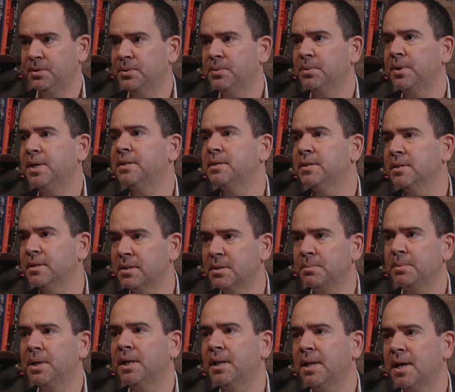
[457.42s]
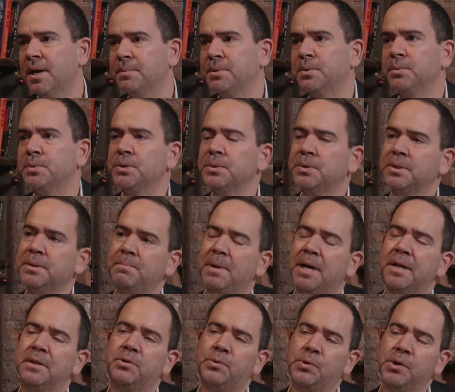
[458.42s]
to AT&T Bell Labs, which was
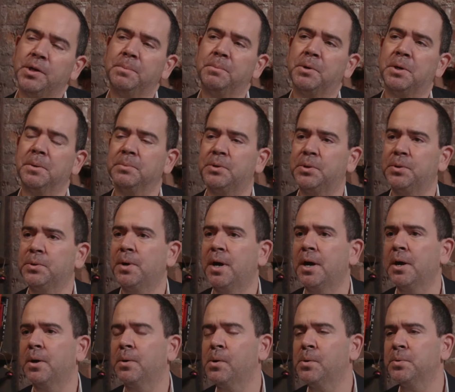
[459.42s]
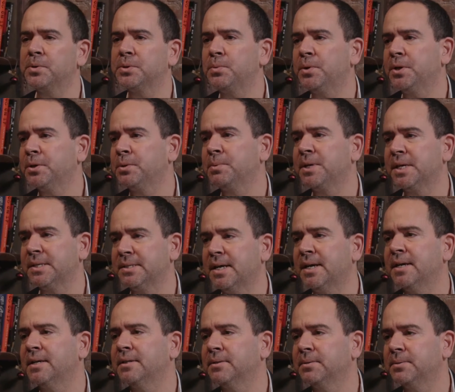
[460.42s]
my dream come true. I always wanted to be a
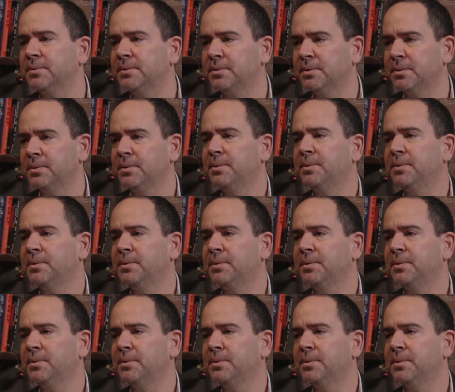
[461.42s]
scientist,